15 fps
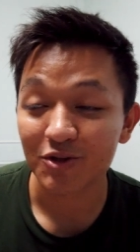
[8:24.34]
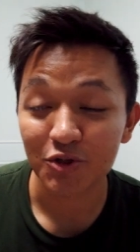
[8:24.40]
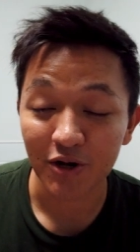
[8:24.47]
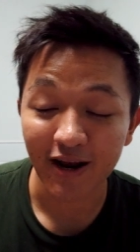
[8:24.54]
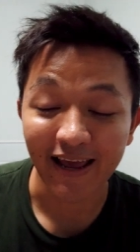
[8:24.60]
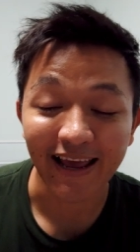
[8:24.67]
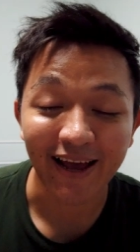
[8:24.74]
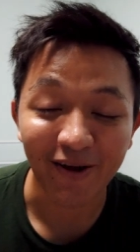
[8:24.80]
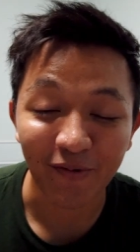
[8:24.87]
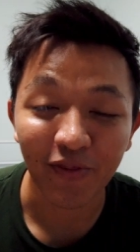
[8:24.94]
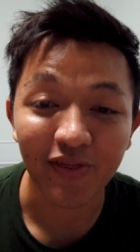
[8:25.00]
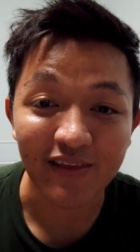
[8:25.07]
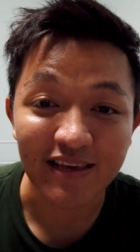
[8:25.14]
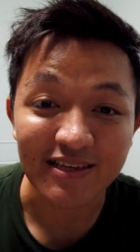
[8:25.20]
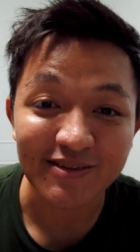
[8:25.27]
trying
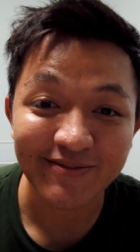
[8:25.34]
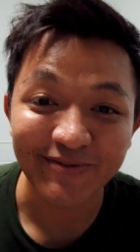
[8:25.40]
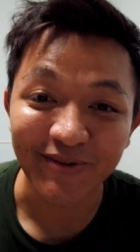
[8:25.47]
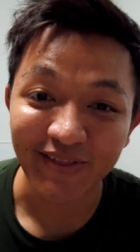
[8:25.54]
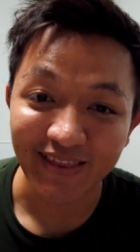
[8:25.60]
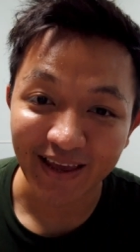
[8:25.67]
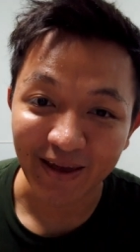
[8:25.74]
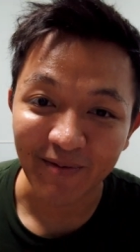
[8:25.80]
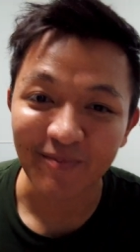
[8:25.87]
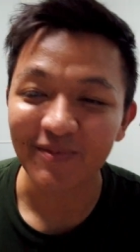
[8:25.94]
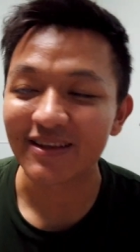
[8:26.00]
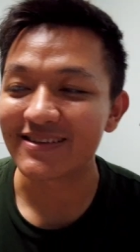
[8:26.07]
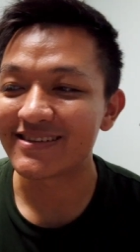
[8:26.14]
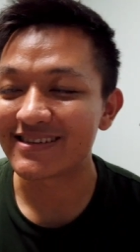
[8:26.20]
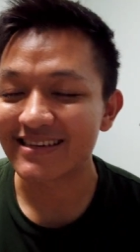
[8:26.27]
out things for
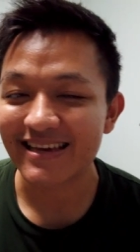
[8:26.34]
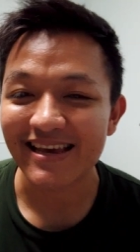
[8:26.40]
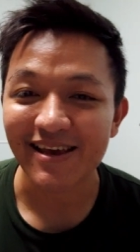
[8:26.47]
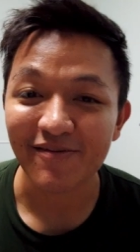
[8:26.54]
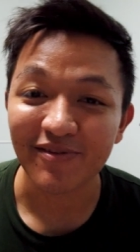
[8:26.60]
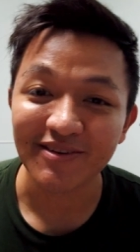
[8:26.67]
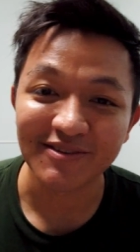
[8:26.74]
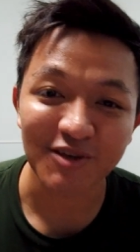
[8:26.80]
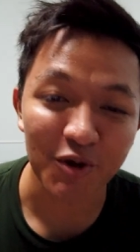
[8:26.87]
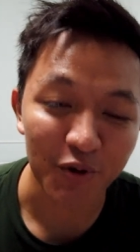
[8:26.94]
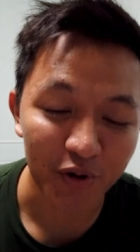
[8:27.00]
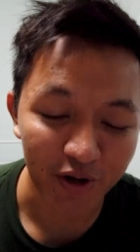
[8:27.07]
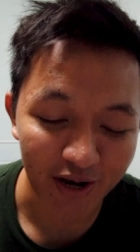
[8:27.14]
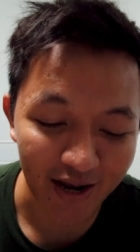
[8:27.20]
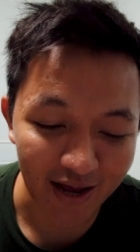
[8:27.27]
them and seeing if it's
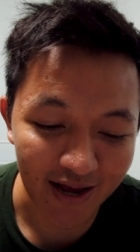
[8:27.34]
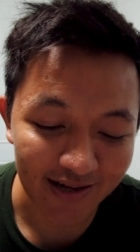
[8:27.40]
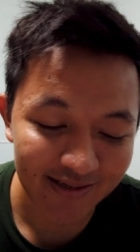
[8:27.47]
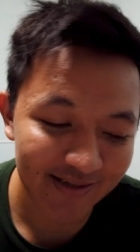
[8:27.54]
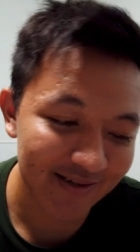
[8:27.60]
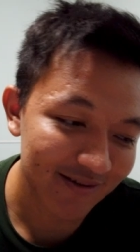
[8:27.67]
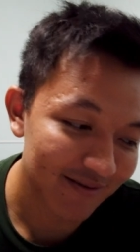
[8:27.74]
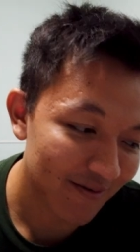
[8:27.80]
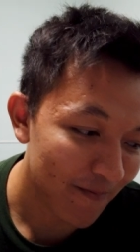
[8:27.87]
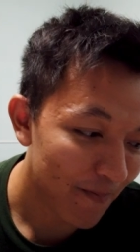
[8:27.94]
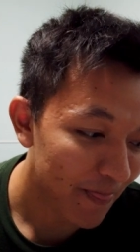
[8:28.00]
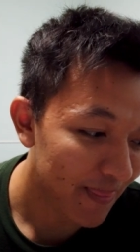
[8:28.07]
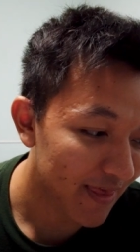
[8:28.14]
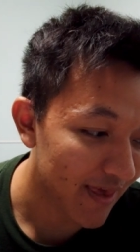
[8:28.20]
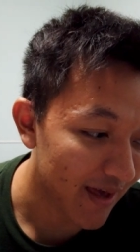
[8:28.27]
good or not. So
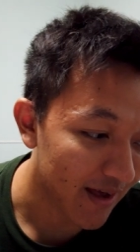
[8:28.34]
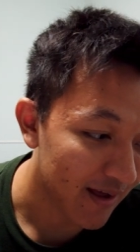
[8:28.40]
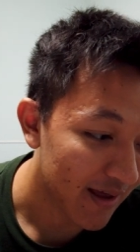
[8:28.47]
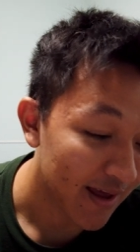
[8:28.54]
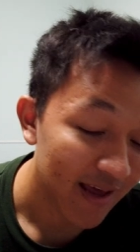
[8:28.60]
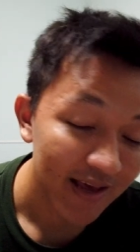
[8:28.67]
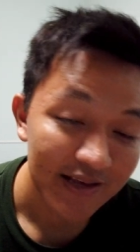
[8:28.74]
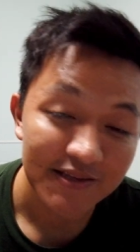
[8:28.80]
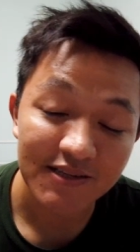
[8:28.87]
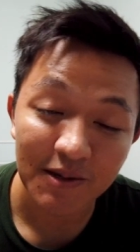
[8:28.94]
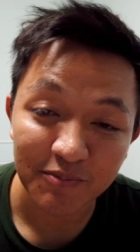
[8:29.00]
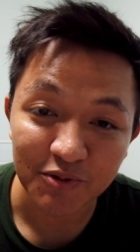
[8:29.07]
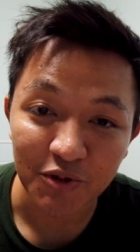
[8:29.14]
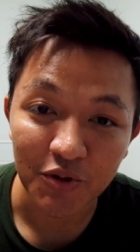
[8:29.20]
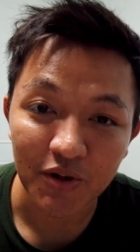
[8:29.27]
yeah, it's
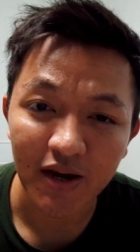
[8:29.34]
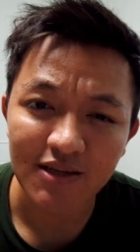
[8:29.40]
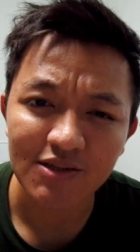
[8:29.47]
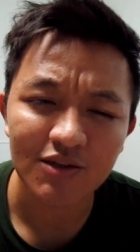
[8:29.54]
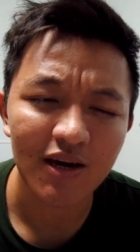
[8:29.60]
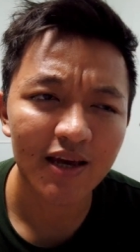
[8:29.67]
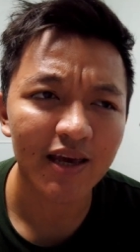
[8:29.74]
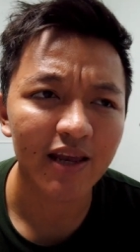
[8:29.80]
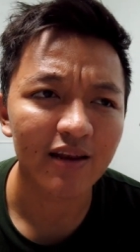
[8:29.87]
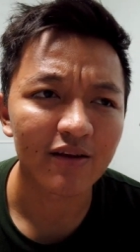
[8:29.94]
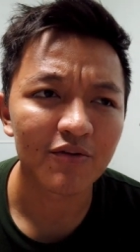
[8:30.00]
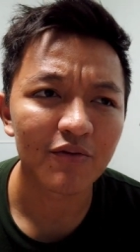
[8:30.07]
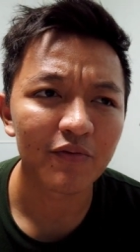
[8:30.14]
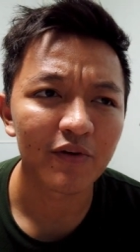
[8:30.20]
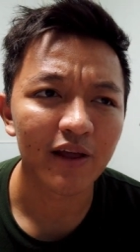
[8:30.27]
up to you guys. You guys can
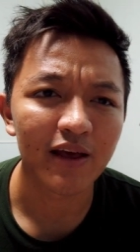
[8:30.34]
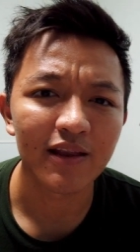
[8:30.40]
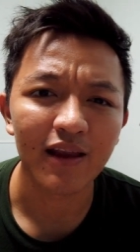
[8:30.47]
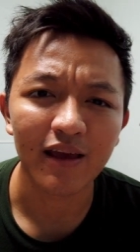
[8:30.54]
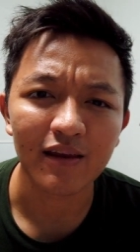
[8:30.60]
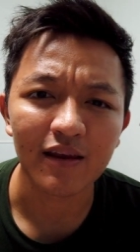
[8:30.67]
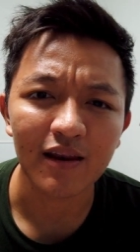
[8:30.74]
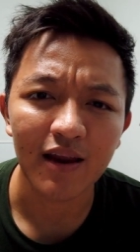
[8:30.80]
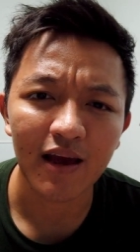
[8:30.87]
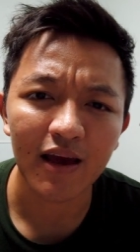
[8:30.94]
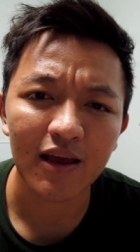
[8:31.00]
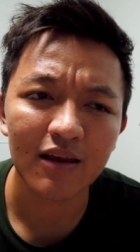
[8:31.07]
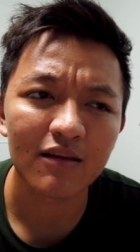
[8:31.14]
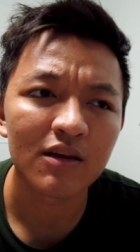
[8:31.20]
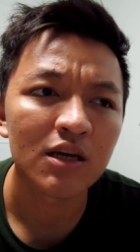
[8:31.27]
go for like
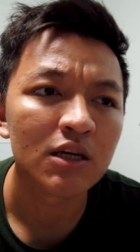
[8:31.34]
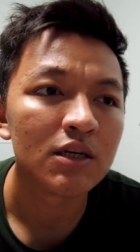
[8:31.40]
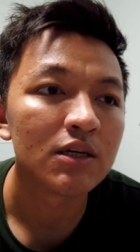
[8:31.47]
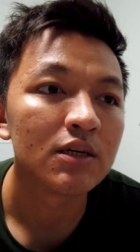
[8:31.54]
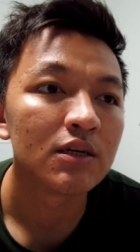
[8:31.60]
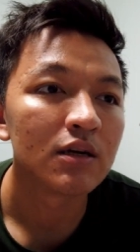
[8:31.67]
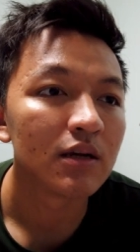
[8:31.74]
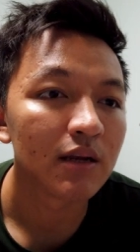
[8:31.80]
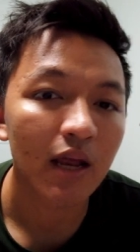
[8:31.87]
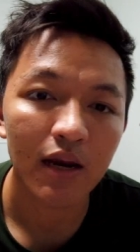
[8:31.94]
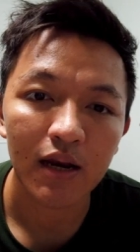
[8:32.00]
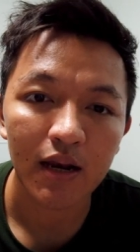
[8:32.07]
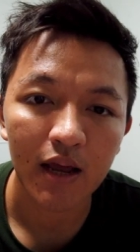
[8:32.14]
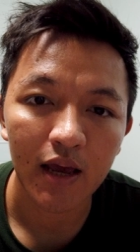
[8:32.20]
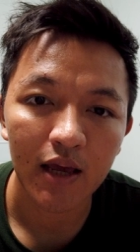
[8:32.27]
99
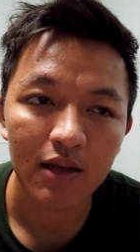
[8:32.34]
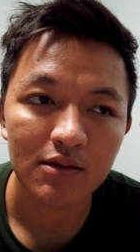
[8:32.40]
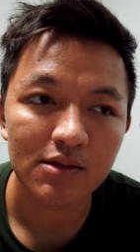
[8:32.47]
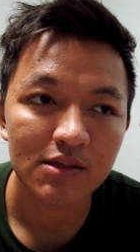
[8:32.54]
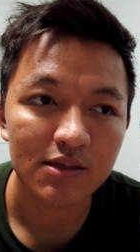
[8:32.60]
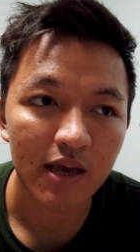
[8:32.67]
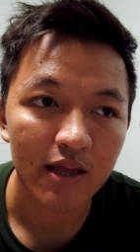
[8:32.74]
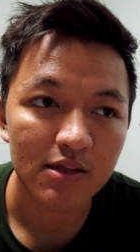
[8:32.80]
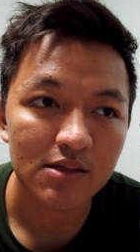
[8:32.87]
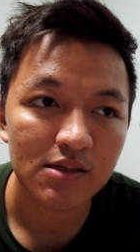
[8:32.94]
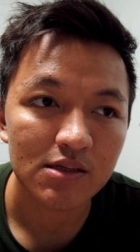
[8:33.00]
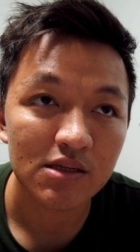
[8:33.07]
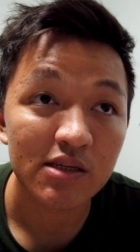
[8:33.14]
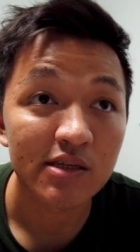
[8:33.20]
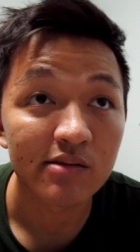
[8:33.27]

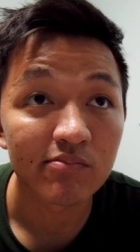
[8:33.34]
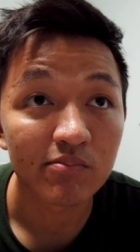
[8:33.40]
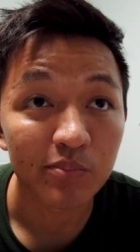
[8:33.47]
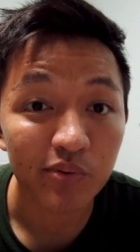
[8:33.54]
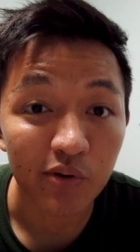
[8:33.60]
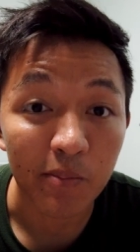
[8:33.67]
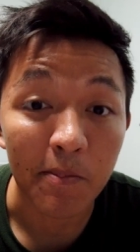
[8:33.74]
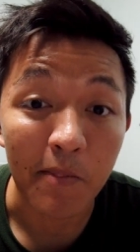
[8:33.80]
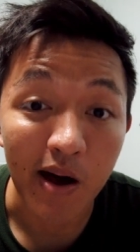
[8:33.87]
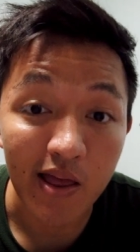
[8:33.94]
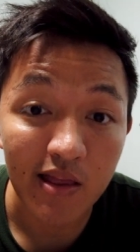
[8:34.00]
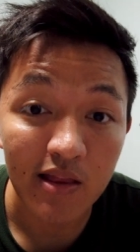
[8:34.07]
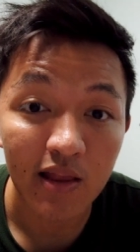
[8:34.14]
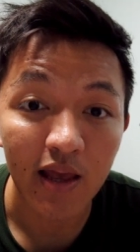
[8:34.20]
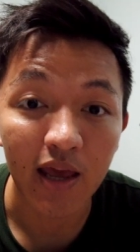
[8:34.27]
cents per
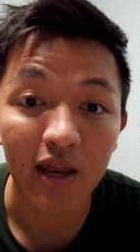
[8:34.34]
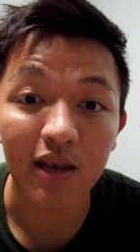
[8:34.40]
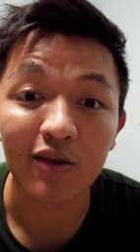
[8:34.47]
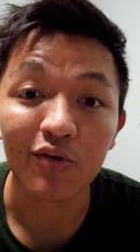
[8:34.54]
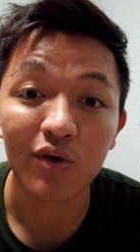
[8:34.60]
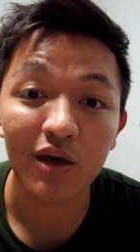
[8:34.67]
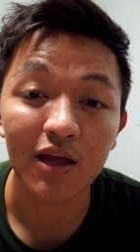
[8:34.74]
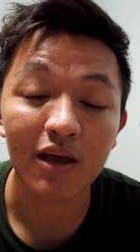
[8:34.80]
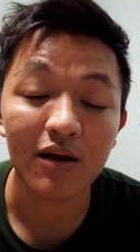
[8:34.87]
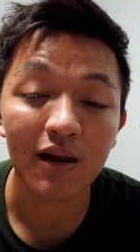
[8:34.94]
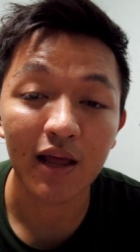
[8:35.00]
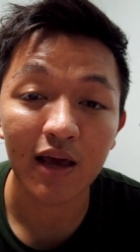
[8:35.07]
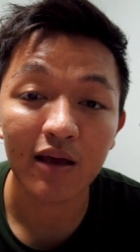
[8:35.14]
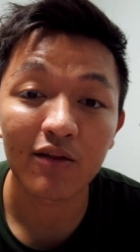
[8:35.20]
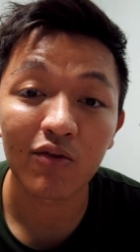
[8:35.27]
month, and you can
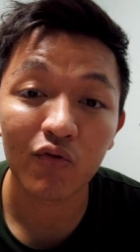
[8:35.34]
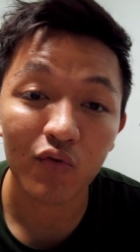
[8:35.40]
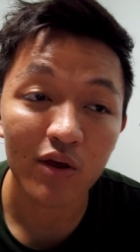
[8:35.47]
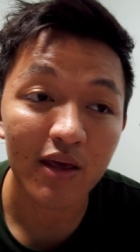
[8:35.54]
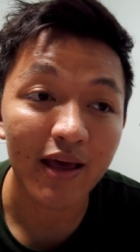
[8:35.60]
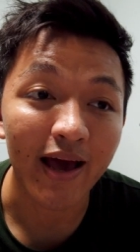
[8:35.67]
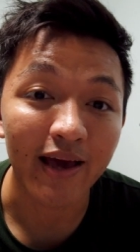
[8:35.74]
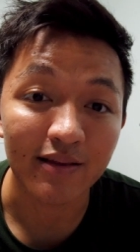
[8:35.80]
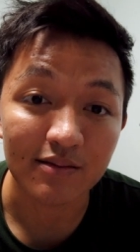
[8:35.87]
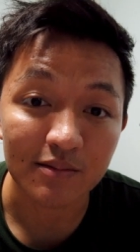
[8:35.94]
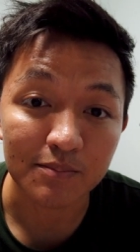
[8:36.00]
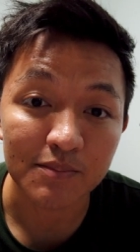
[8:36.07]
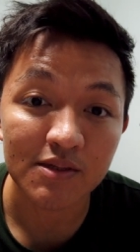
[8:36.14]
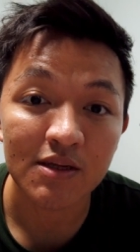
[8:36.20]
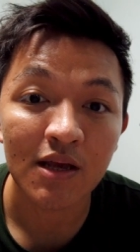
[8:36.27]
collect 3
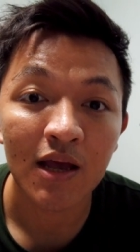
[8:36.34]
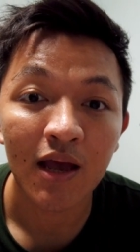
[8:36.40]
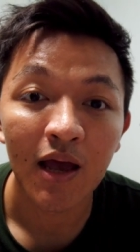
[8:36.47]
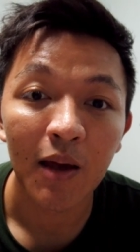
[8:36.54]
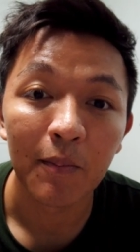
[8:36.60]
items